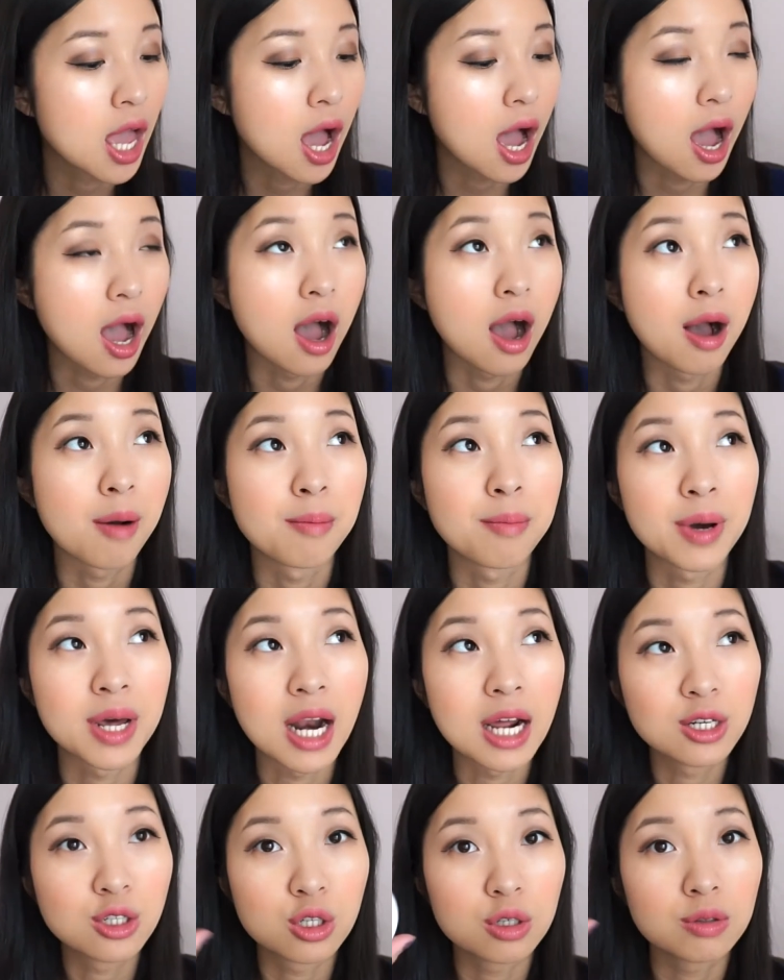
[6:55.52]
um, but
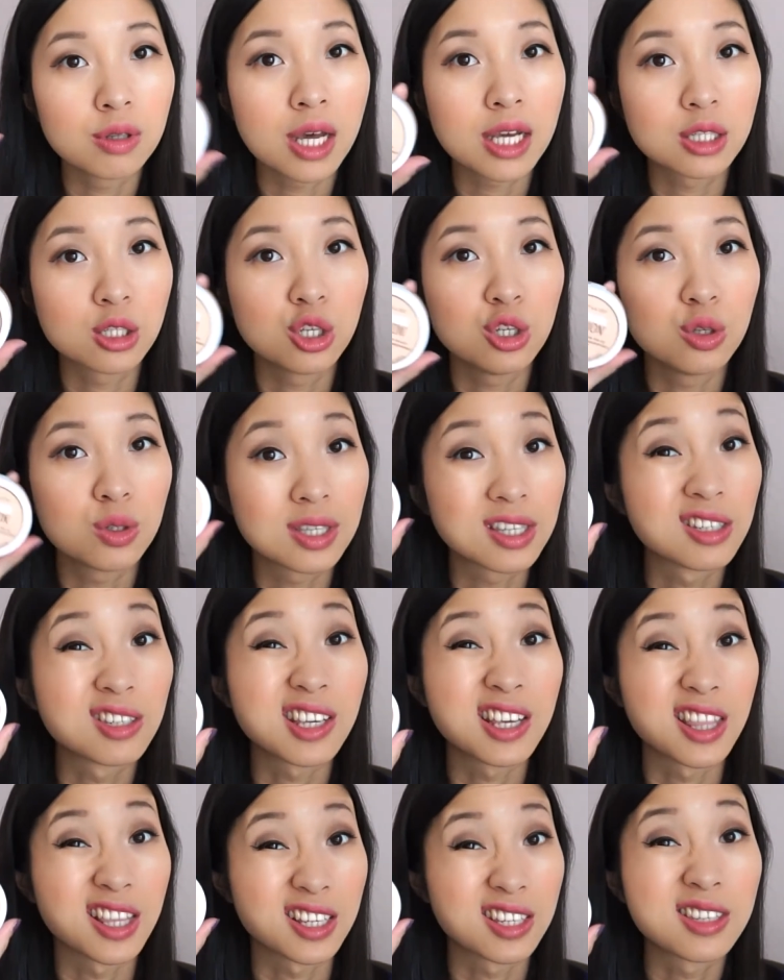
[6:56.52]
I do like to use this
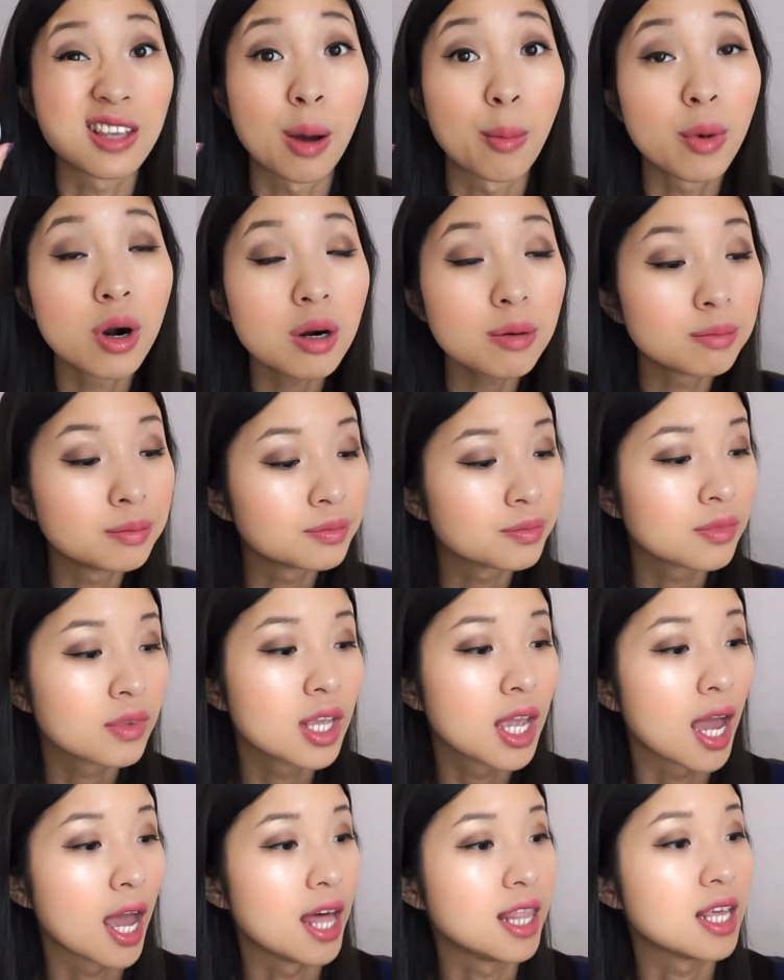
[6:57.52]
in the summer.
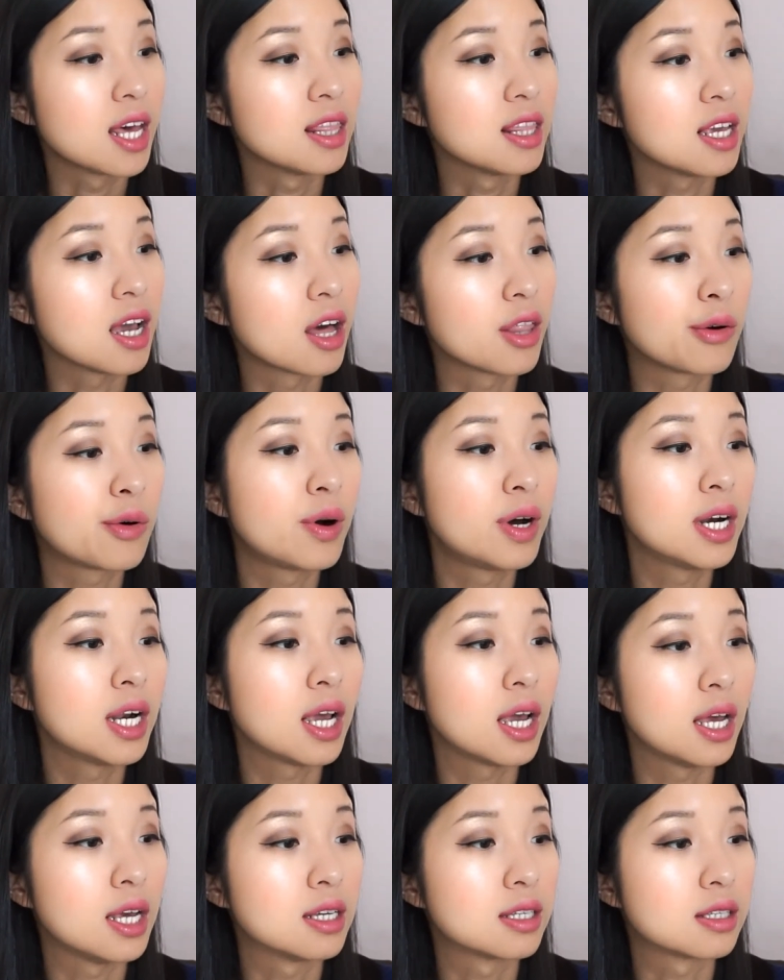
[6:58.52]
And then the other one
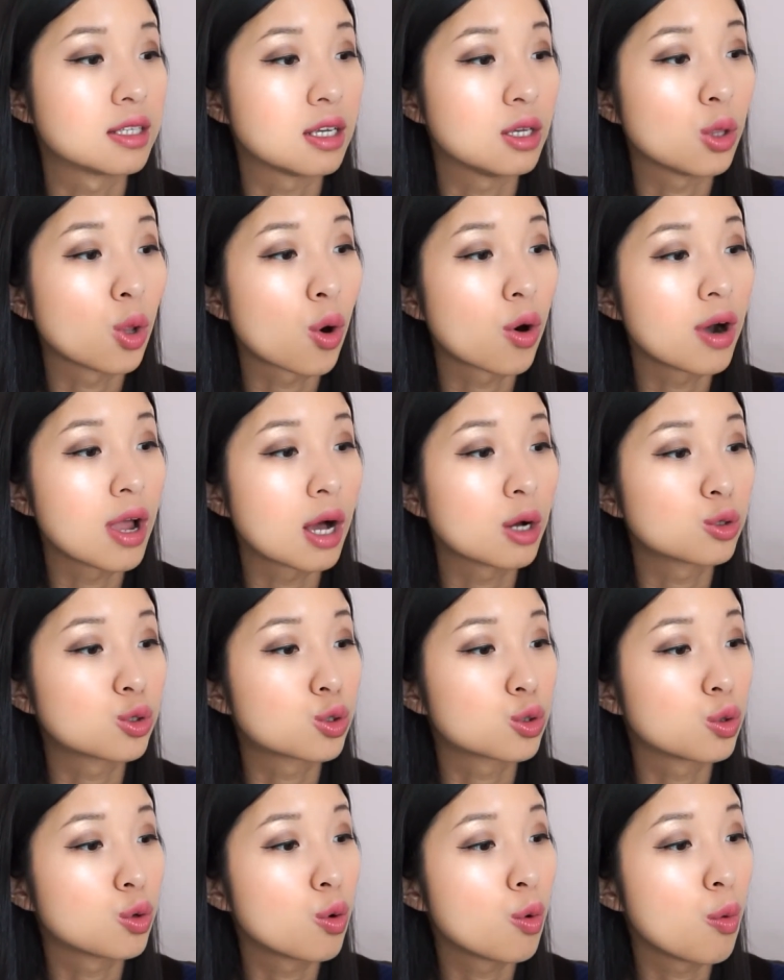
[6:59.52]
is the L'Oreal
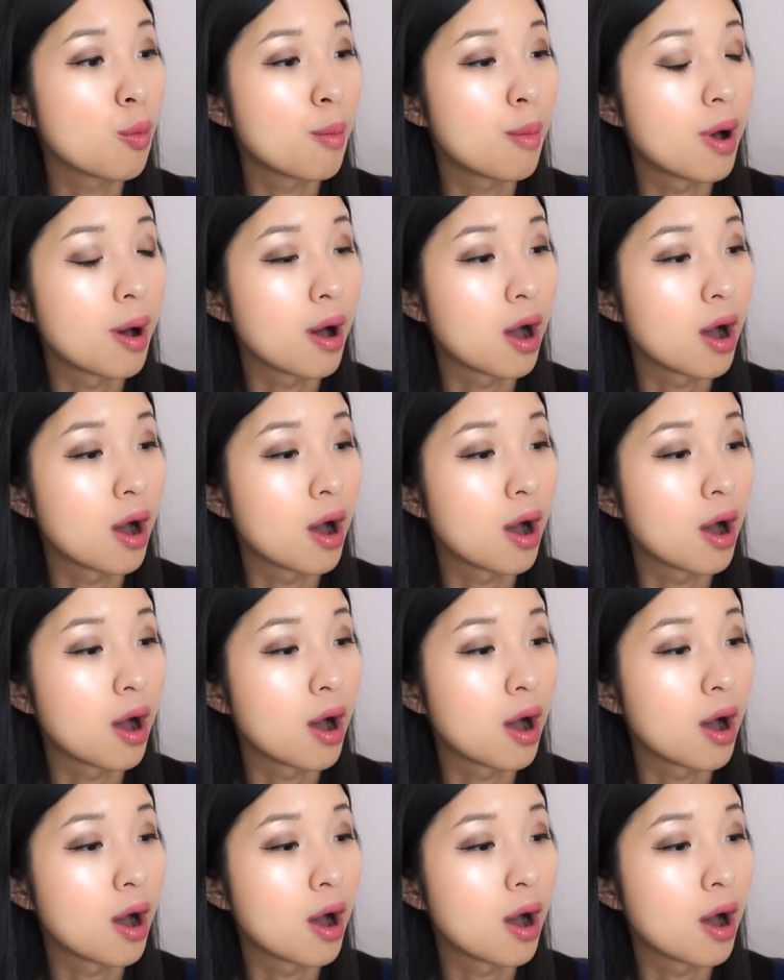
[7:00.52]
True